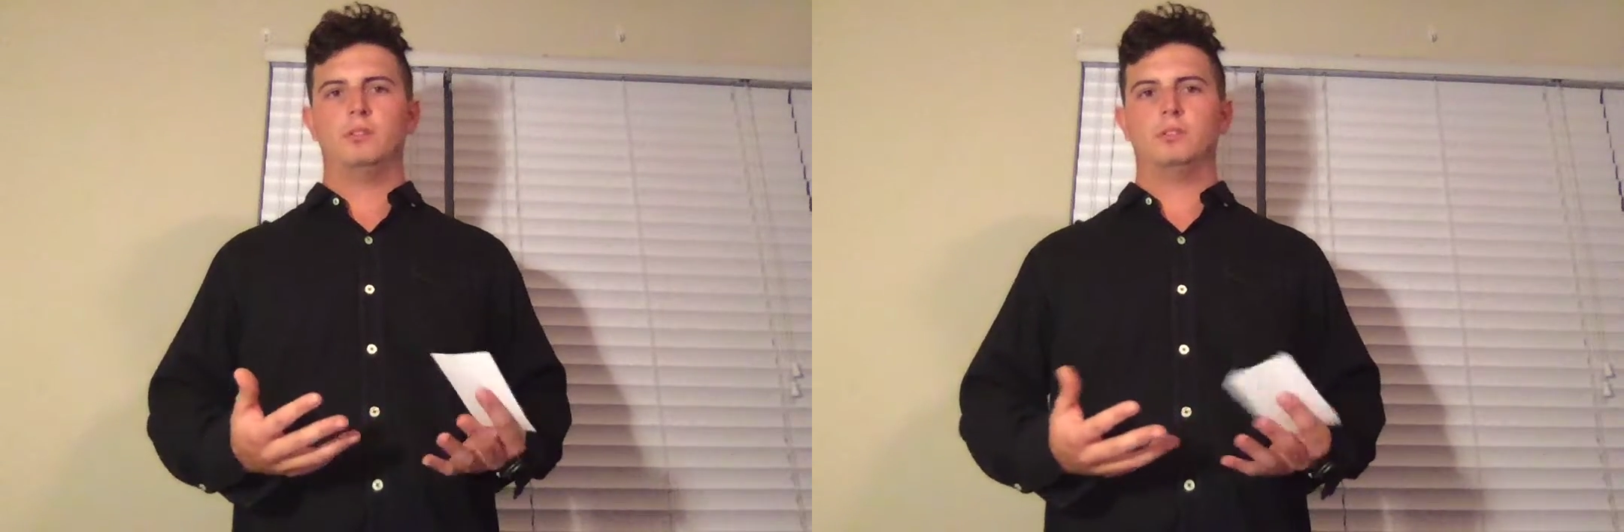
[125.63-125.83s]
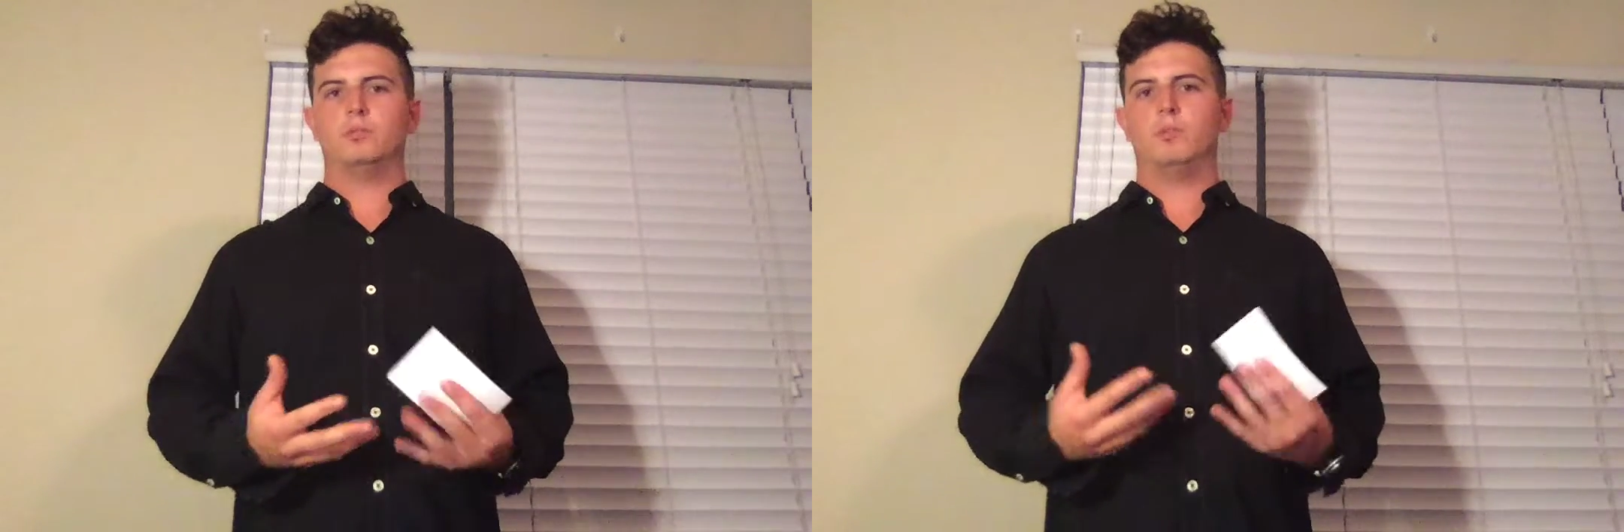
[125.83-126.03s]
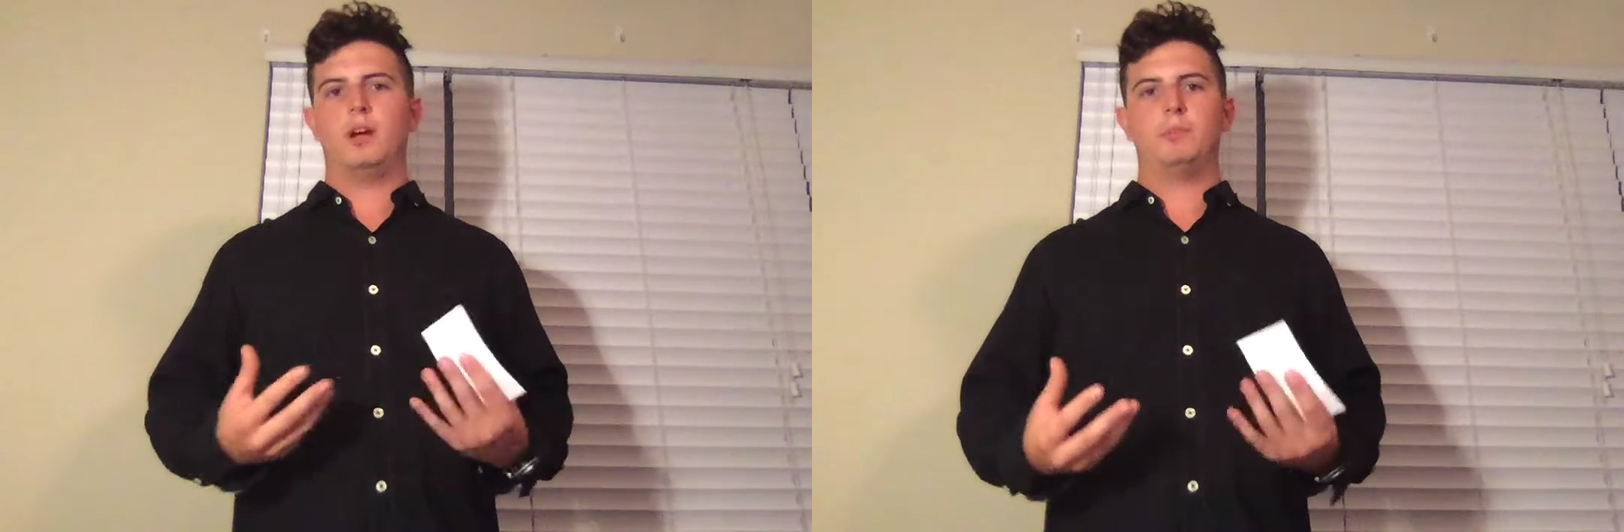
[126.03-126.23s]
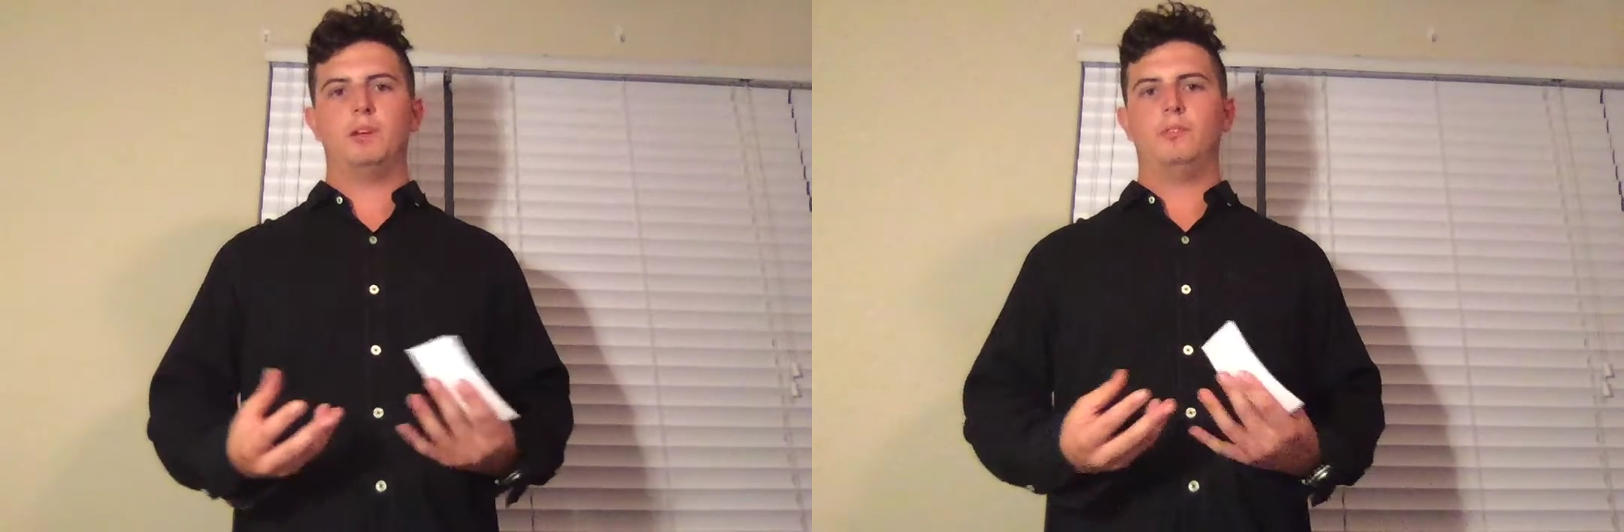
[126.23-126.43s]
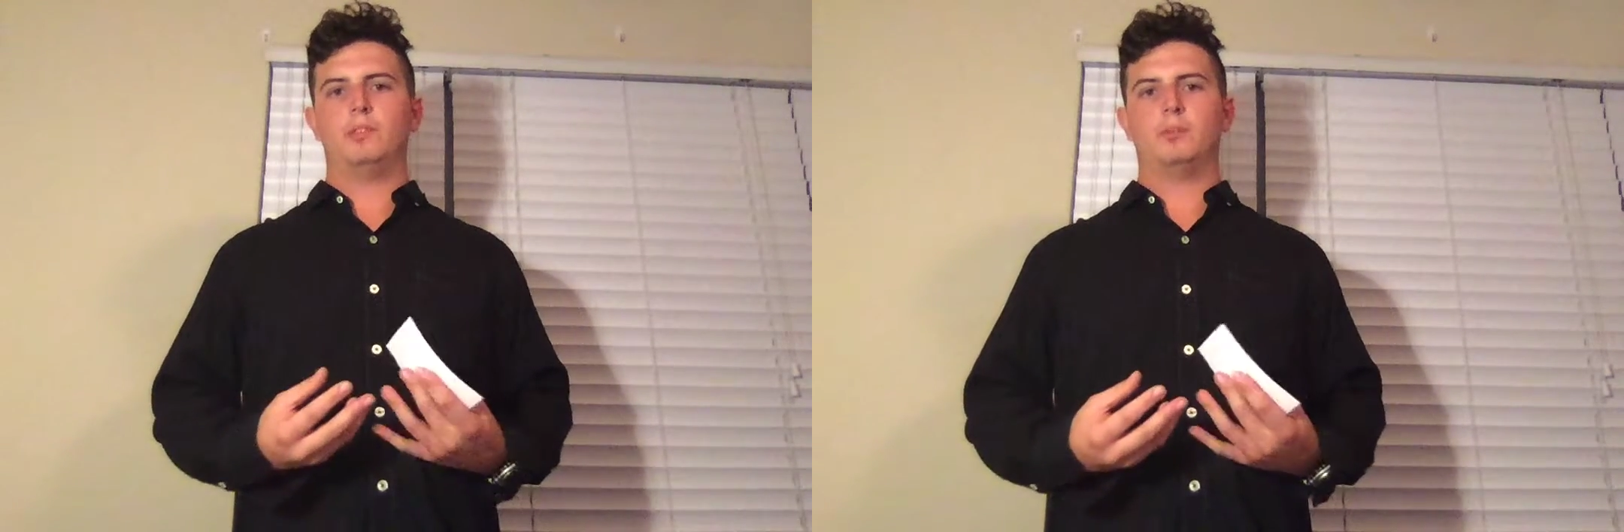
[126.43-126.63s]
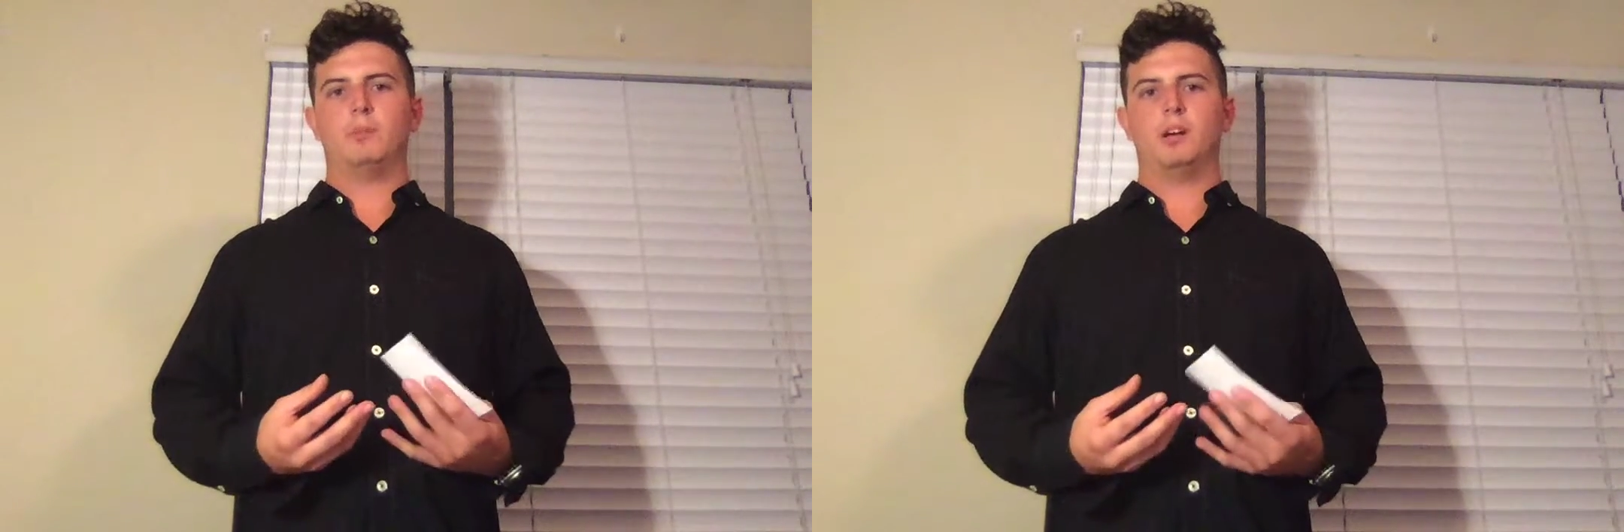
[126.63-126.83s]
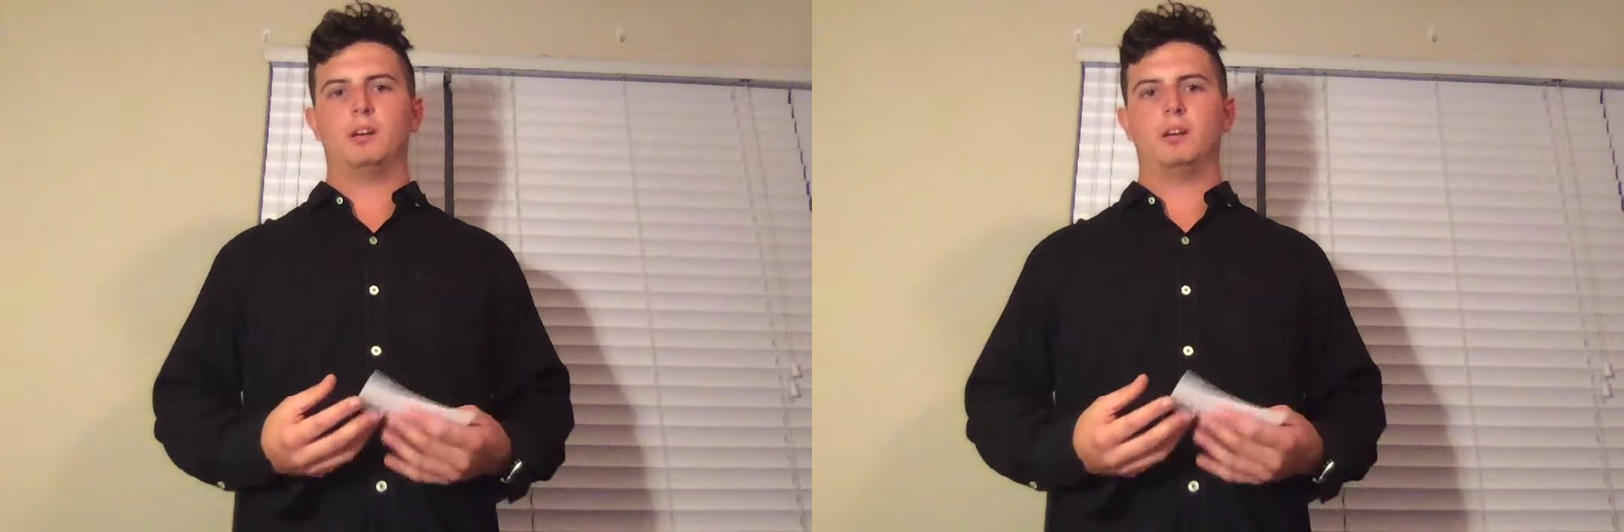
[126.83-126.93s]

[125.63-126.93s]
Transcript: just wrapping everything back